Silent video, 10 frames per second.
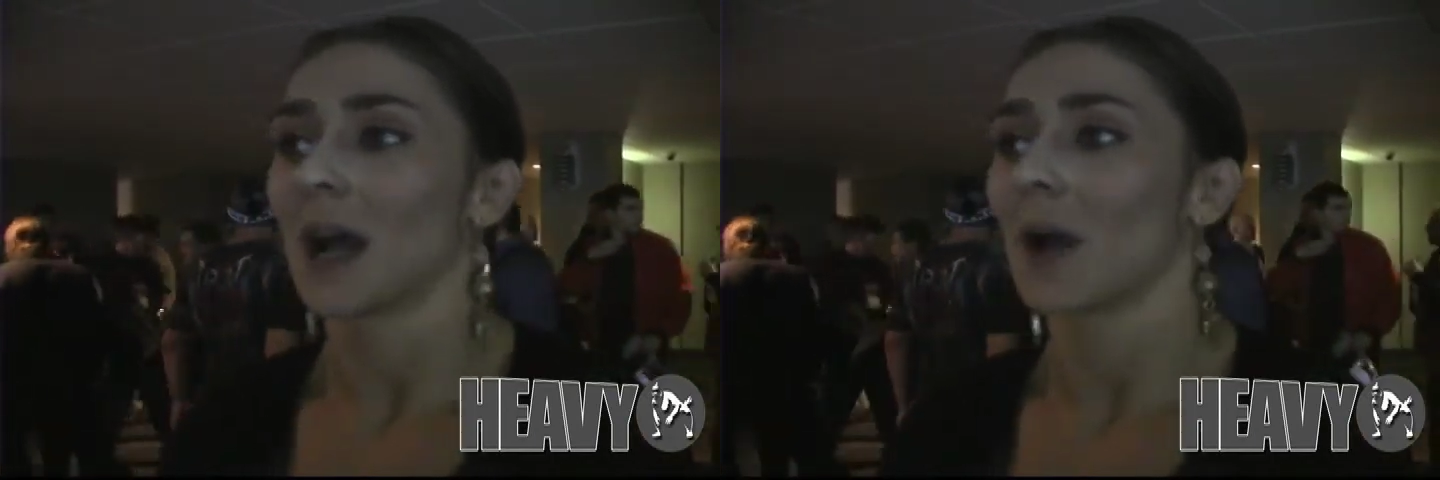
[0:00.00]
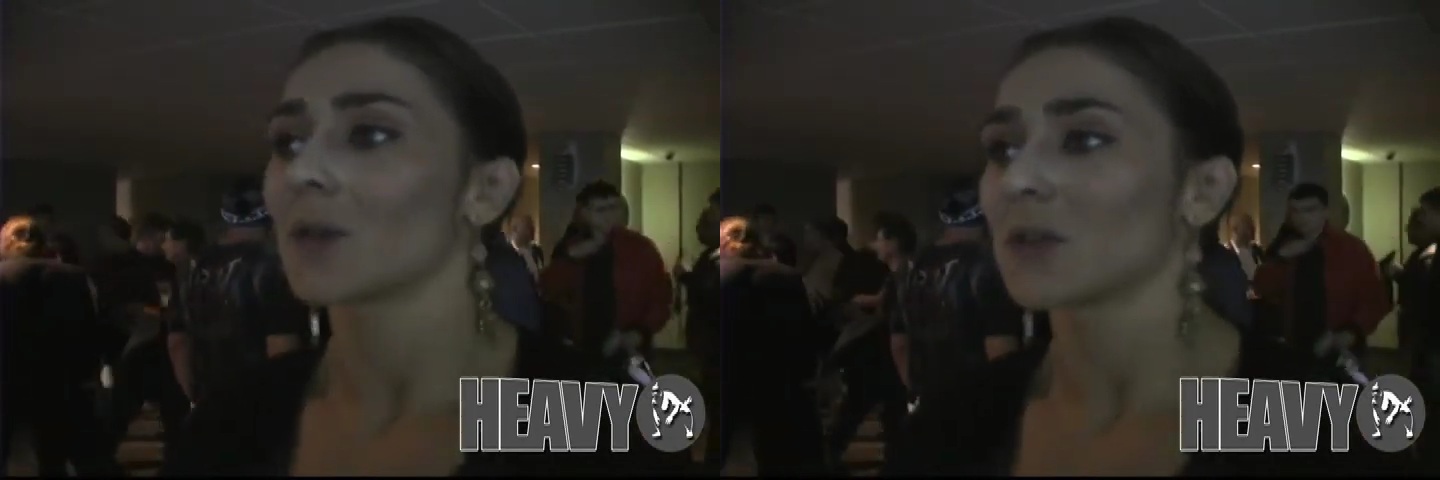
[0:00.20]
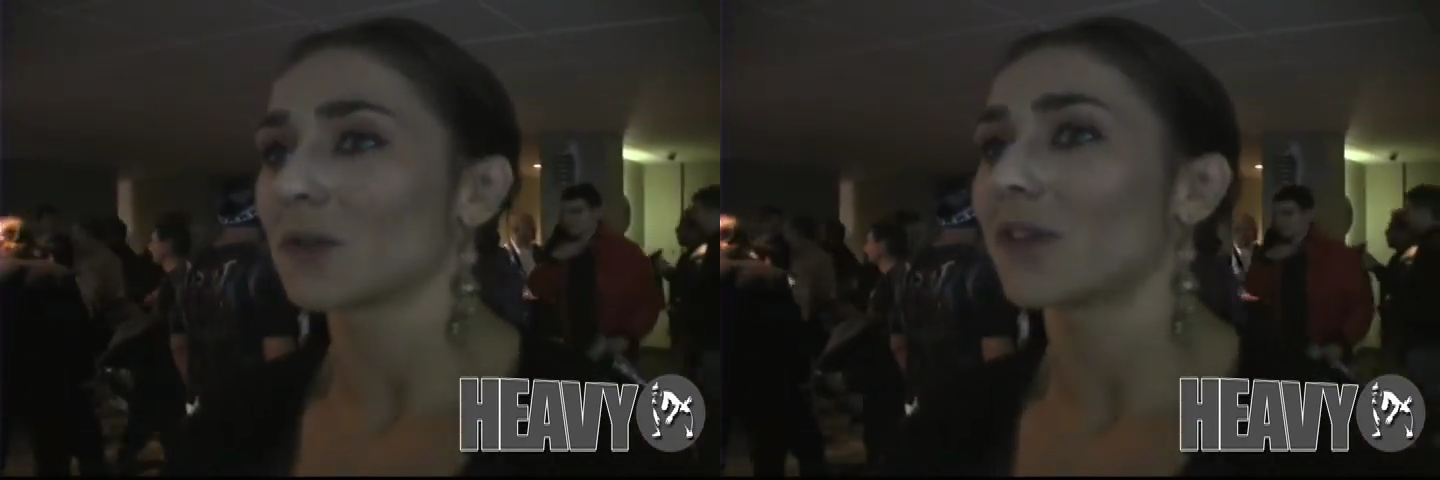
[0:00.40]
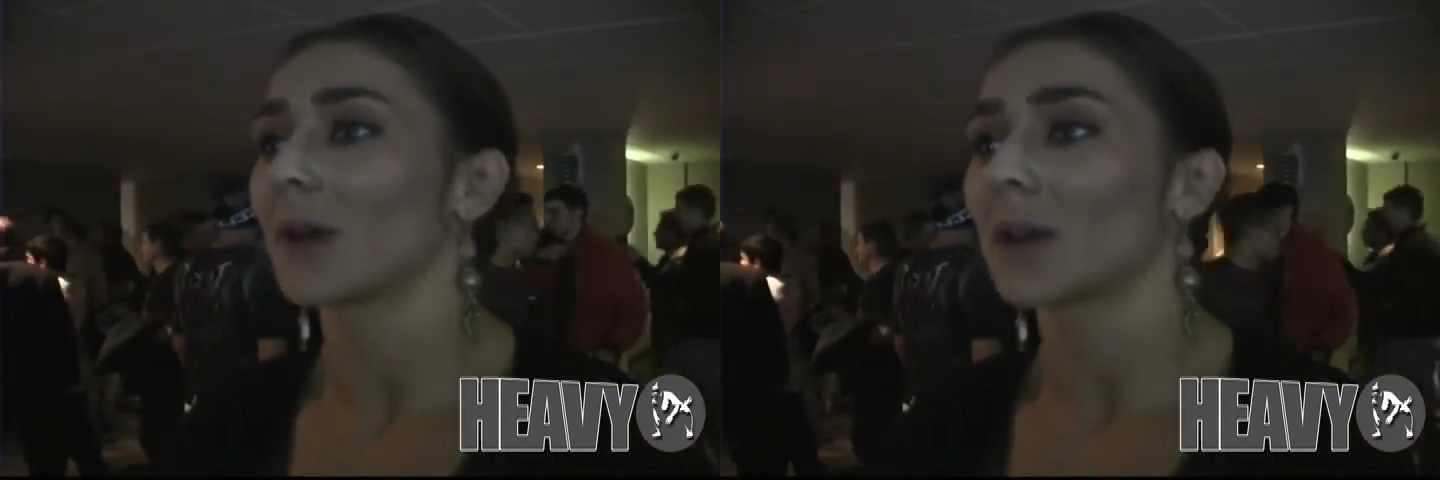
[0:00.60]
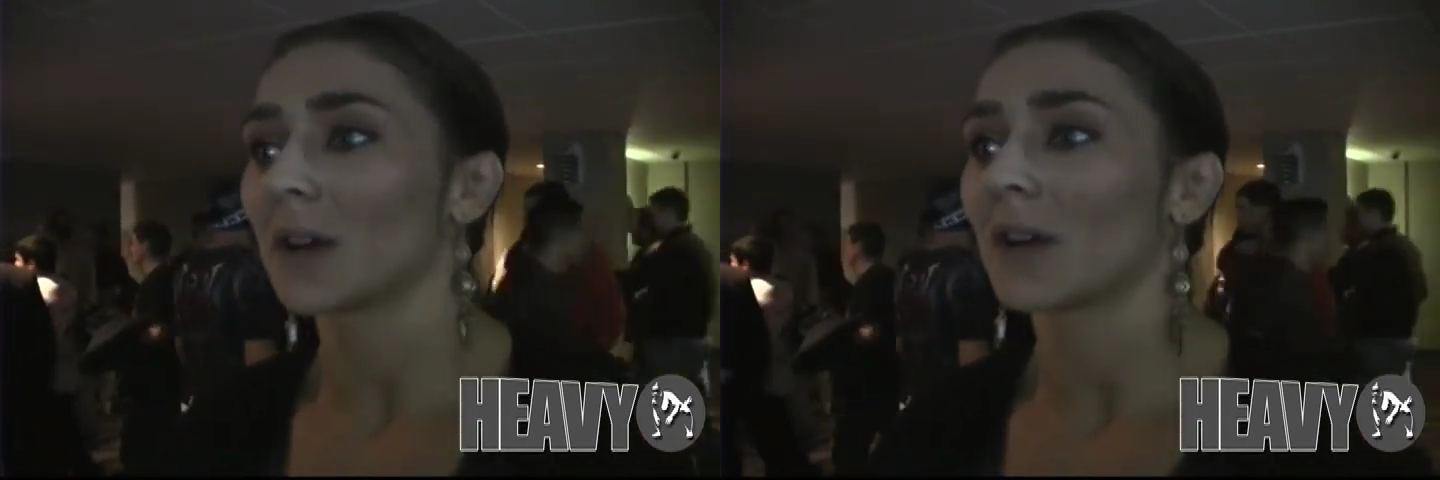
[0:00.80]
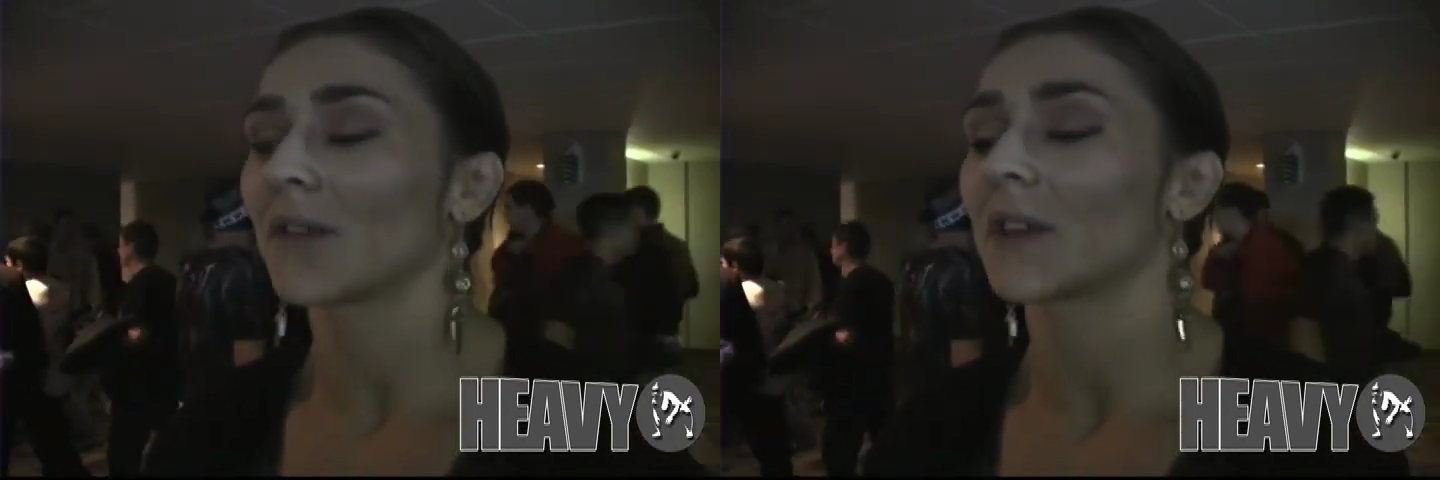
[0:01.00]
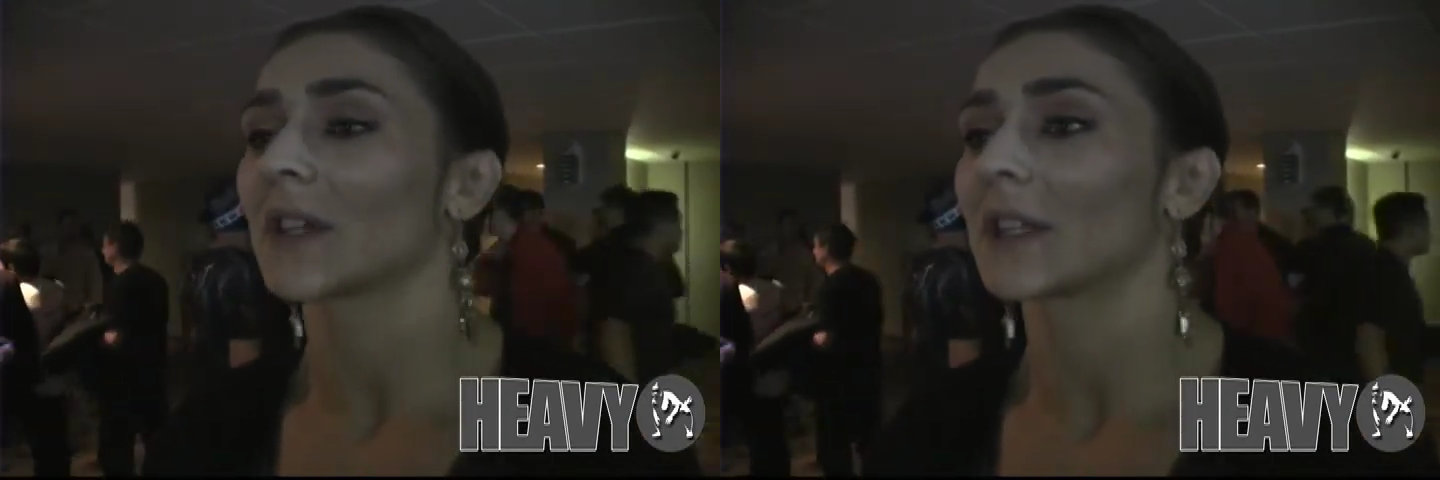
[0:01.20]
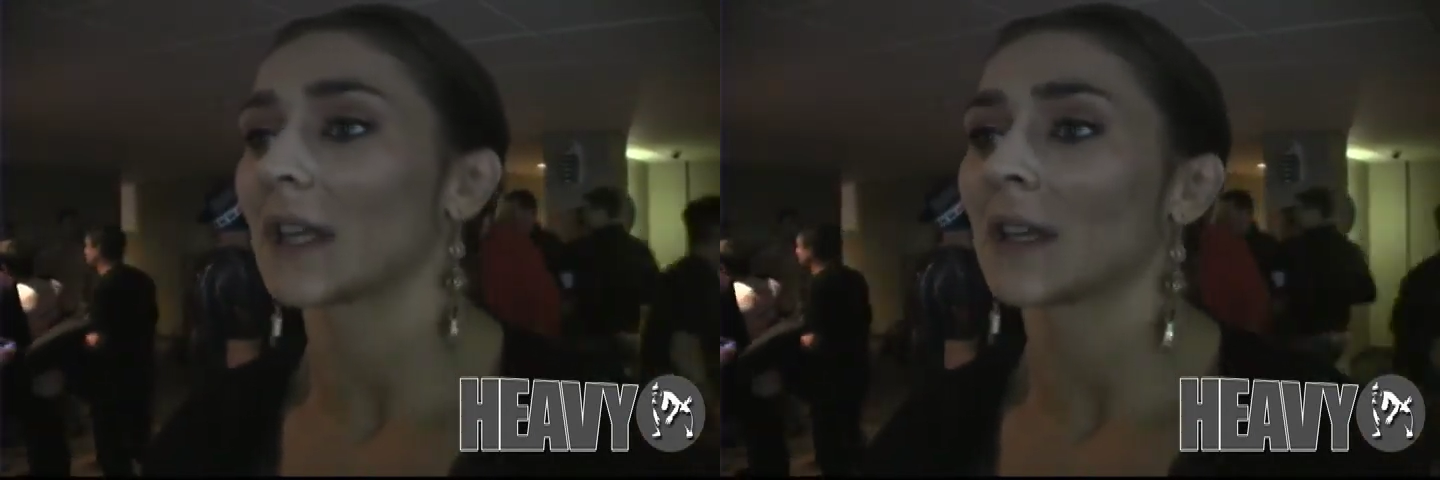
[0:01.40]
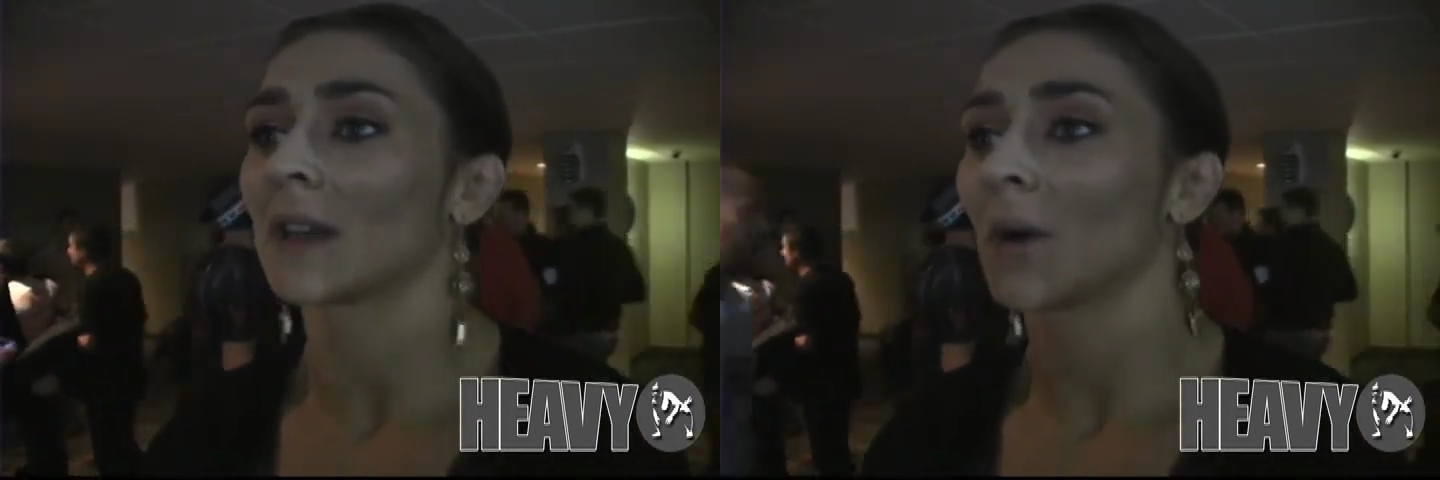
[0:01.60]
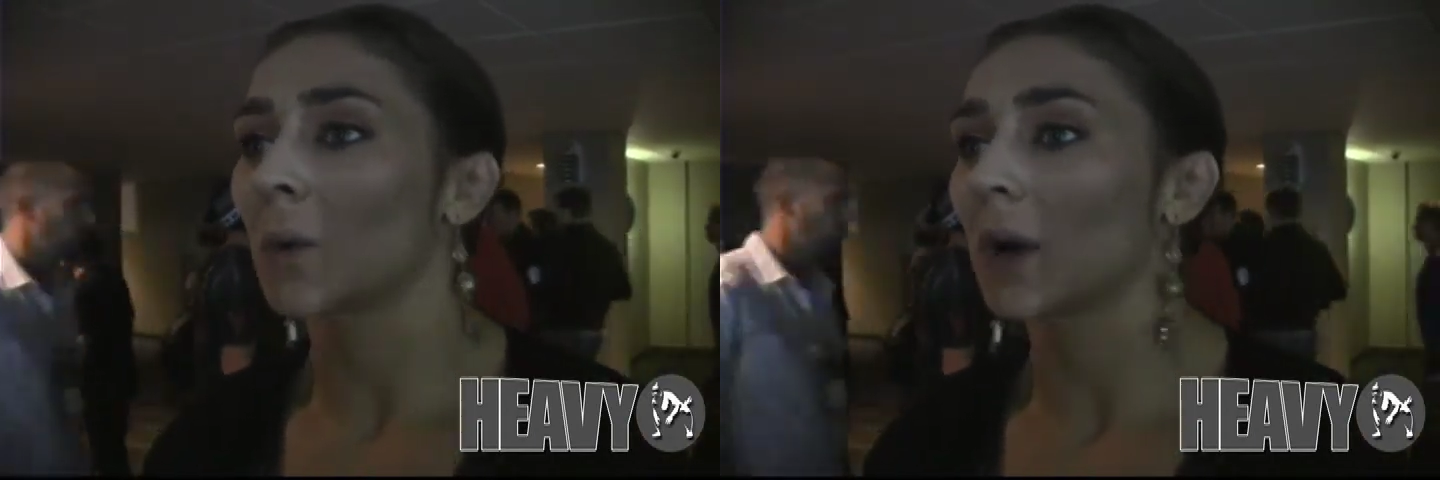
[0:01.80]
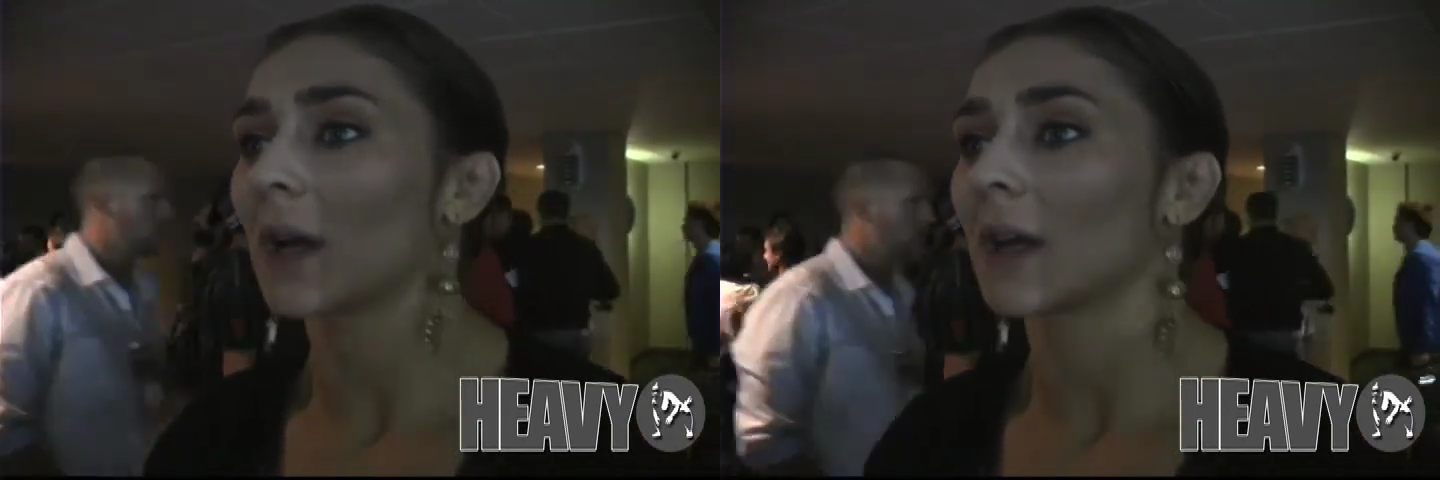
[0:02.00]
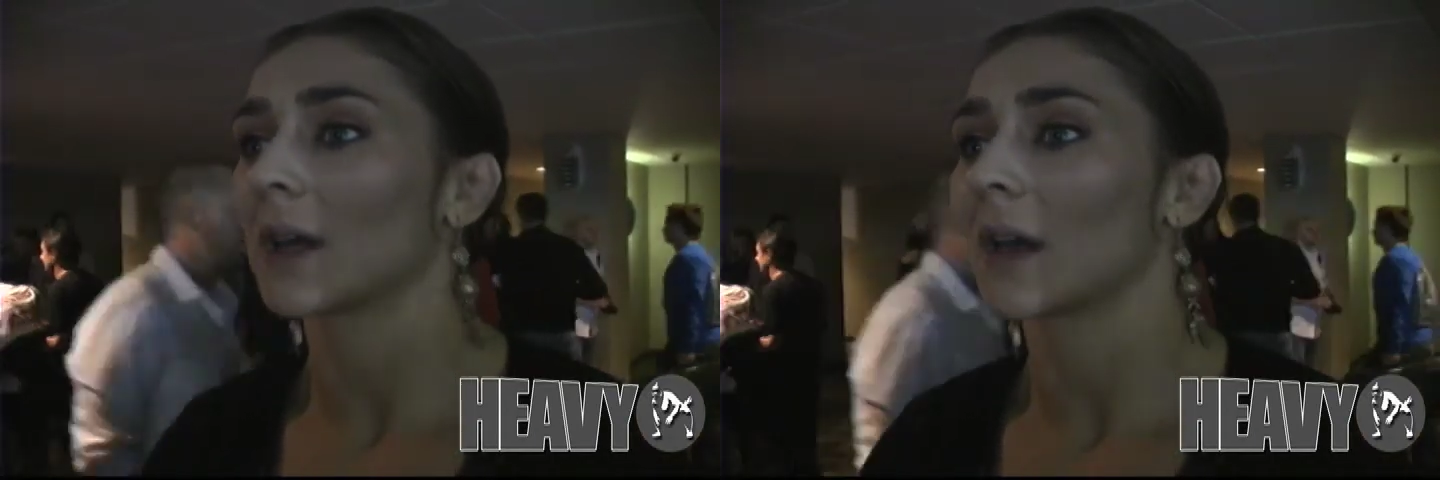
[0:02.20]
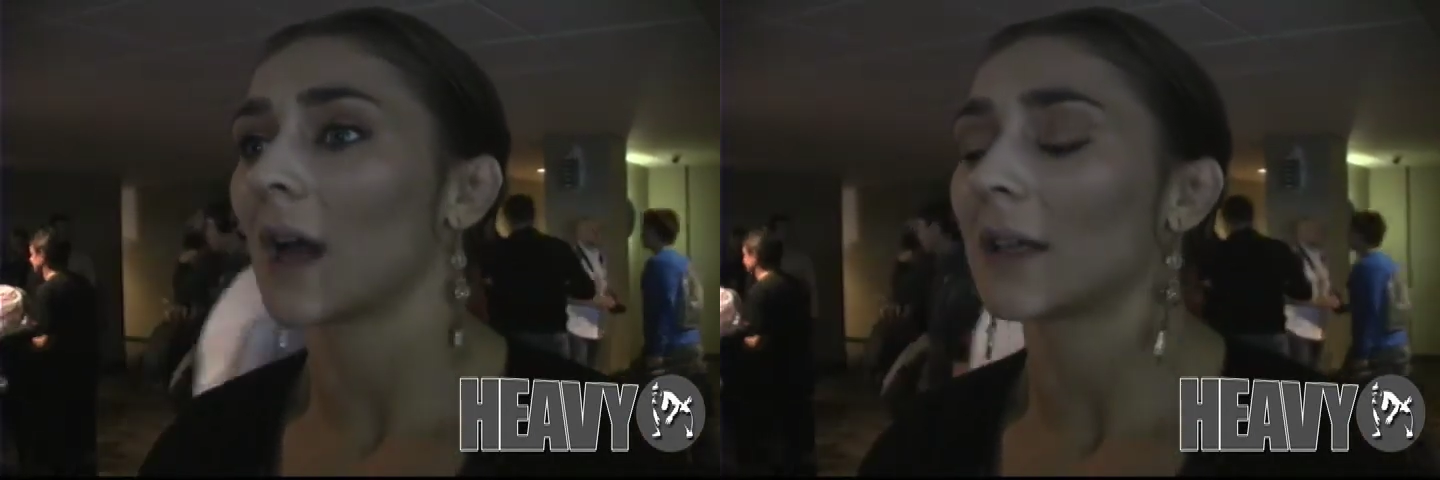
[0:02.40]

I was very confident, and I know why.